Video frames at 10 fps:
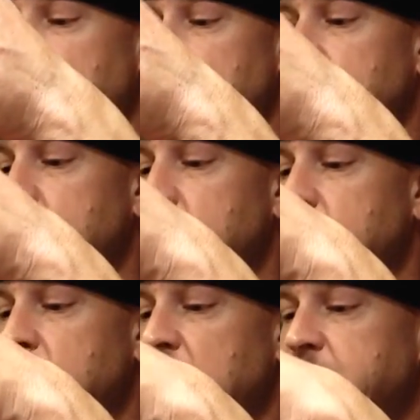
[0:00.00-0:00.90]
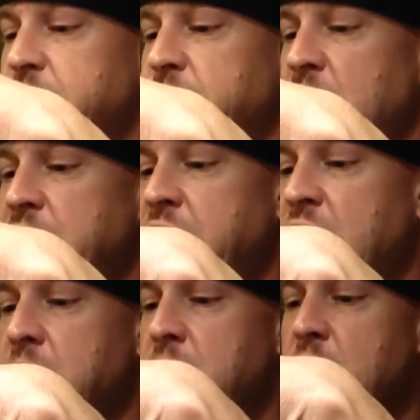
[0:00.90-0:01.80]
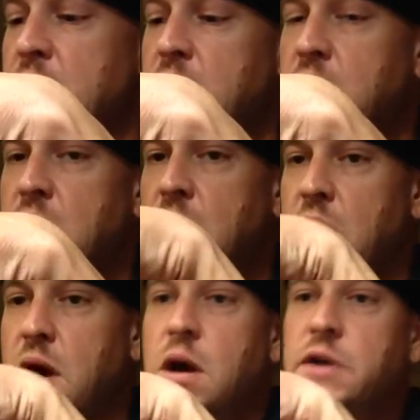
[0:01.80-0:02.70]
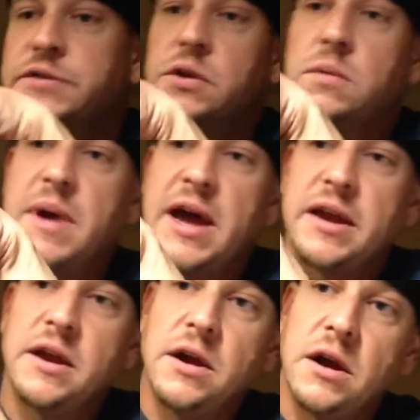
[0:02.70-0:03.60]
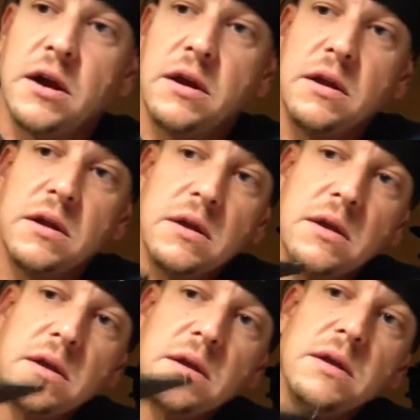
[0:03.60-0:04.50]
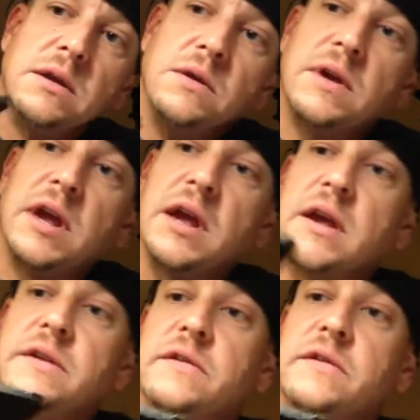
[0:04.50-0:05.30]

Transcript: 8 minutes of flight time. Also back here, you can